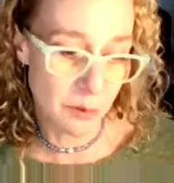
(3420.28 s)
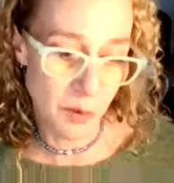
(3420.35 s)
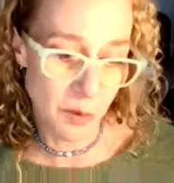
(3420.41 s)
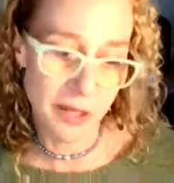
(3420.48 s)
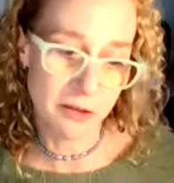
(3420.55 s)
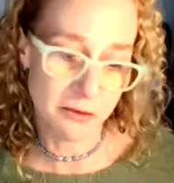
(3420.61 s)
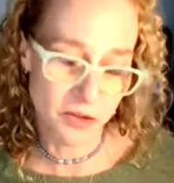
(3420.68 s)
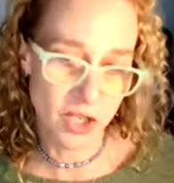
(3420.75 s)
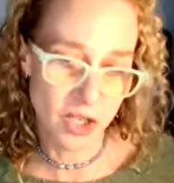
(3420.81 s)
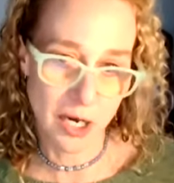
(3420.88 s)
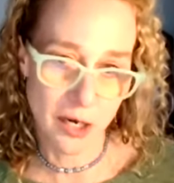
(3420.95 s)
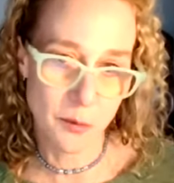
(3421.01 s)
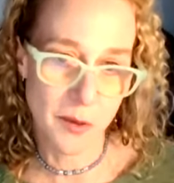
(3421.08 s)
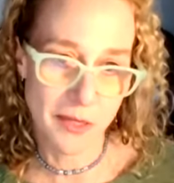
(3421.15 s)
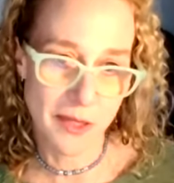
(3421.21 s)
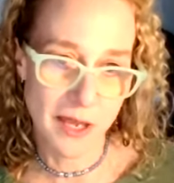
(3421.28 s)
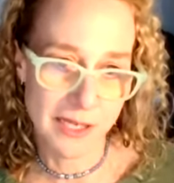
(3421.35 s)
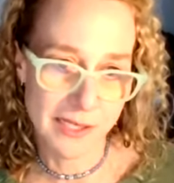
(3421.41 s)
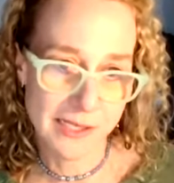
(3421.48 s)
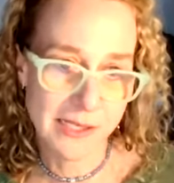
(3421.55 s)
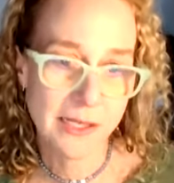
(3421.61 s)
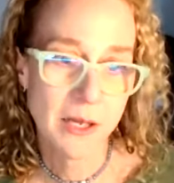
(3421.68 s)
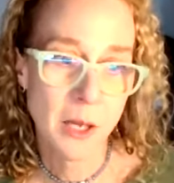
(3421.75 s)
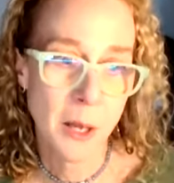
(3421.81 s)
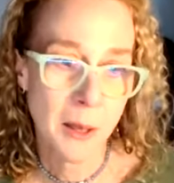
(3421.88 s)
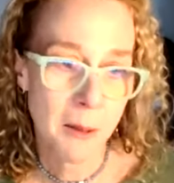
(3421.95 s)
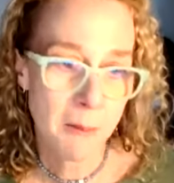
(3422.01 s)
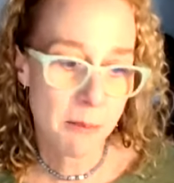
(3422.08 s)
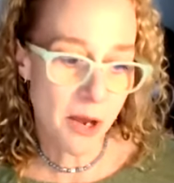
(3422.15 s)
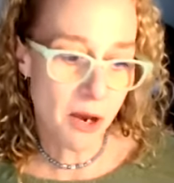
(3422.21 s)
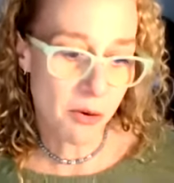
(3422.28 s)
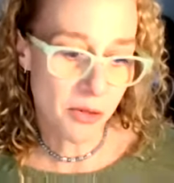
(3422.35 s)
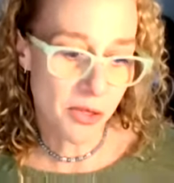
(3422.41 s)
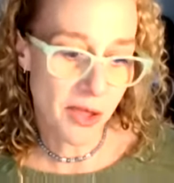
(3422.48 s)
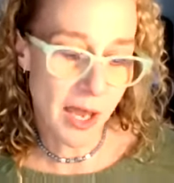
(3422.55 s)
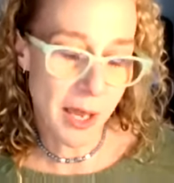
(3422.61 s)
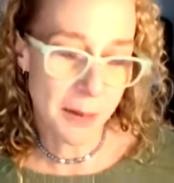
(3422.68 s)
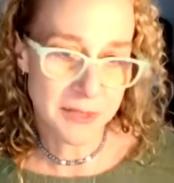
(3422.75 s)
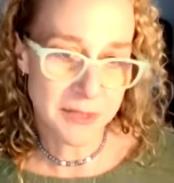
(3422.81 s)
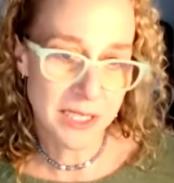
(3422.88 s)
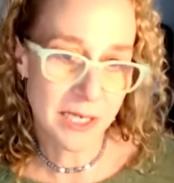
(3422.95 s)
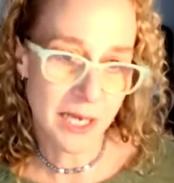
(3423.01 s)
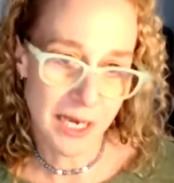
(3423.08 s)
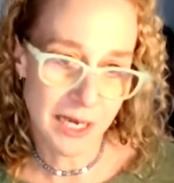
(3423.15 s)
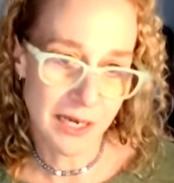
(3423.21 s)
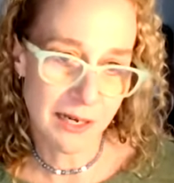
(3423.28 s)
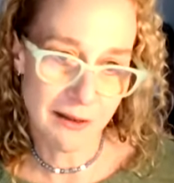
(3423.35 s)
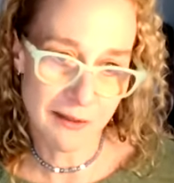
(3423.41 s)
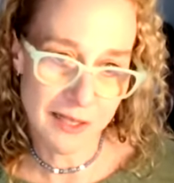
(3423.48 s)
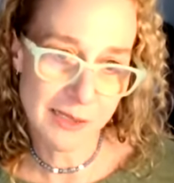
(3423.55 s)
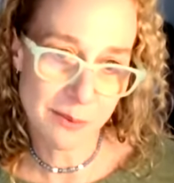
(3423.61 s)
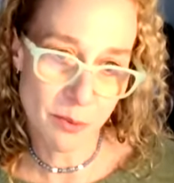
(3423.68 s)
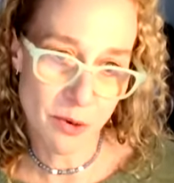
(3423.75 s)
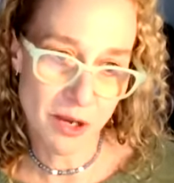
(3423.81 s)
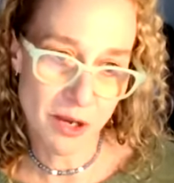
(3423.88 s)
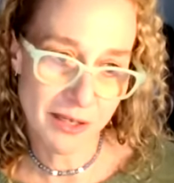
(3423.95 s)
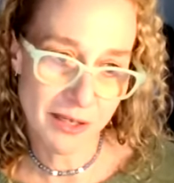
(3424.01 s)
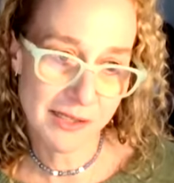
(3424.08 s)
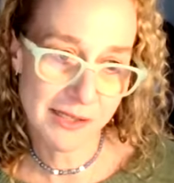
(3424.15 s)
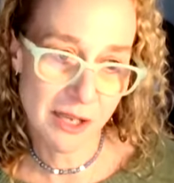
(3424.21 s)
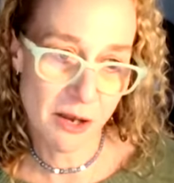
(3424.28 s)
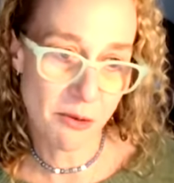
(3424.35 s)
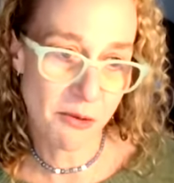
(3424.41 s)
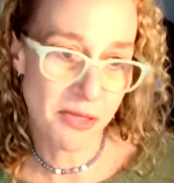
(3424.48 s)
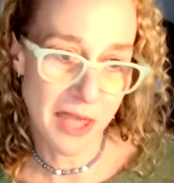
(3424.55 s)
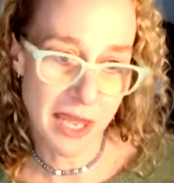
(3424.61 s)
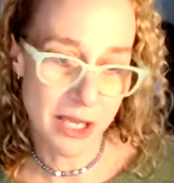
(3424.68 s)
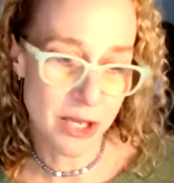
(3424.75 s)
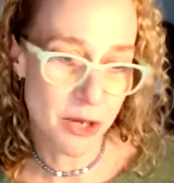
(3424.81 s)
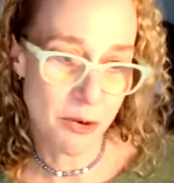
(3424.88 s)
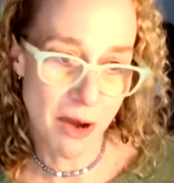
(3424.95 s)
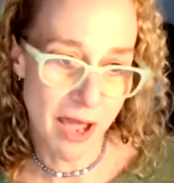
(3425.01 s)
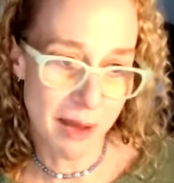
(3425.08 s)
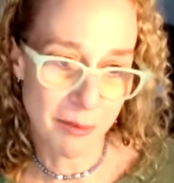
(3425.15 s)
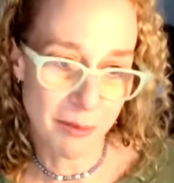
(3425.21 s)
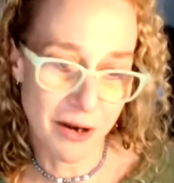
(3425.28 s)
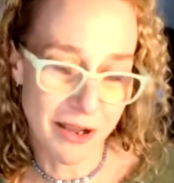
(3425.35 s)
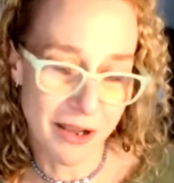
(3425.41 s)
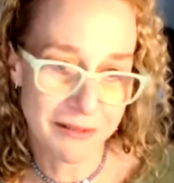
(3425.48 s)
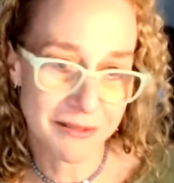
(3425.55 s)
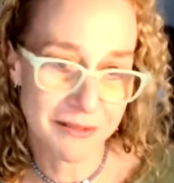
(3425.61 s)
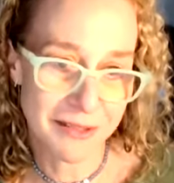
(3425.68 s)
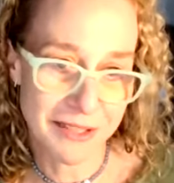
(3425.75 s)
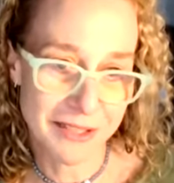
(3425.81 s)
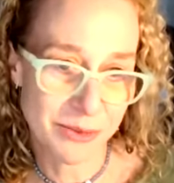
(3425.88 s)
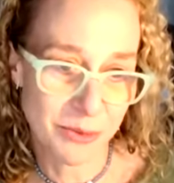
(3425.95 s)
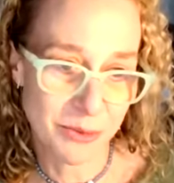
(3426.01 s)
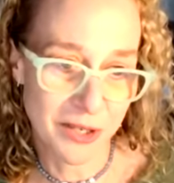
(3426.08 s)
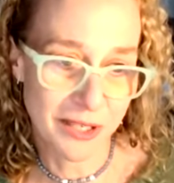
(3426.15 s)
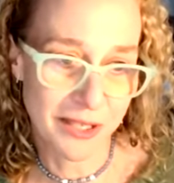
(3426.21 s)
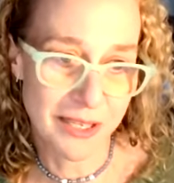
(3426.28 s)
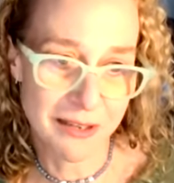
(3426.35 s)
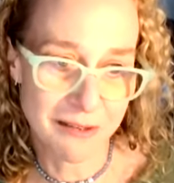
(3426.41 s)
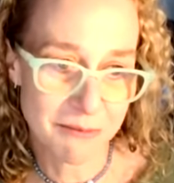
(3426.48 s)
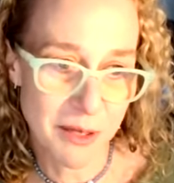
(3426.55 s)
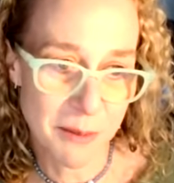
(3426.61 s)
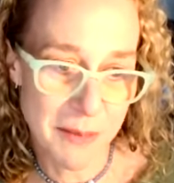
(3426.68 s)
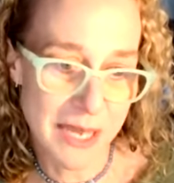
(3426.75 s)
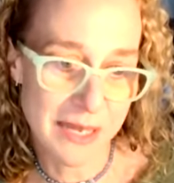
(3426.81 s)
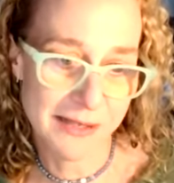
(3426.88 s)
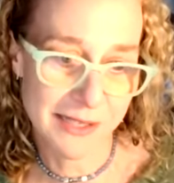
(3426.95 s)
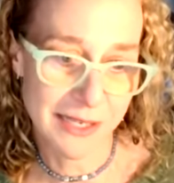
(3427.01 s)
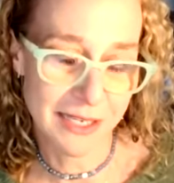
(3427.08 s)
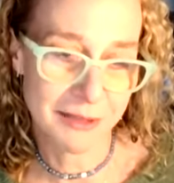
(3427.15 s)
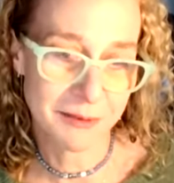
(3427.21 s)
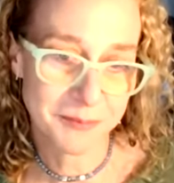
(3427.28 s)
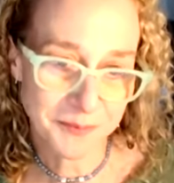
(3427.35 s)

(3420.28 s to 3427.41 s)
what you've shared with us both um, tonight and in this book. So thank you, Amra. It's really amazing.